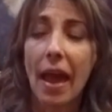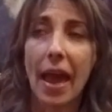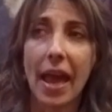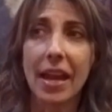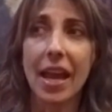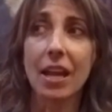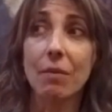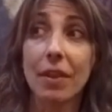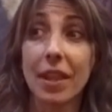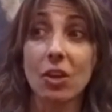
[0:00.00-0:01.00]

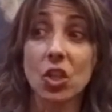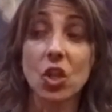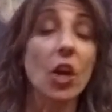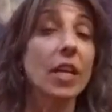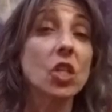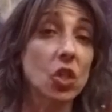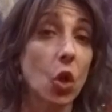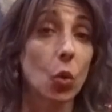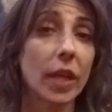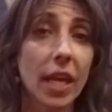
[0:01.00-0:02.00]
And they're starting
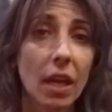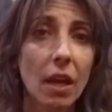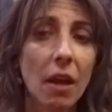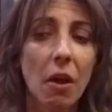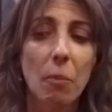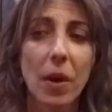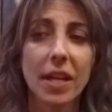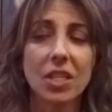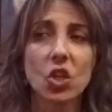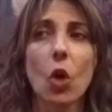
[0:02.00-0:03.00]
slowly, but
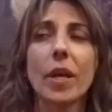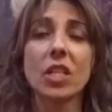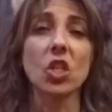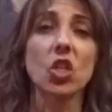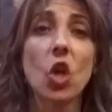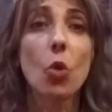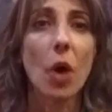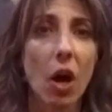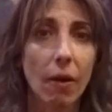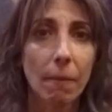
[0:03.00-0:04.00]
it's going to
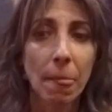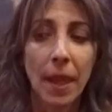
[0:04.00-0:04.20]
snowball.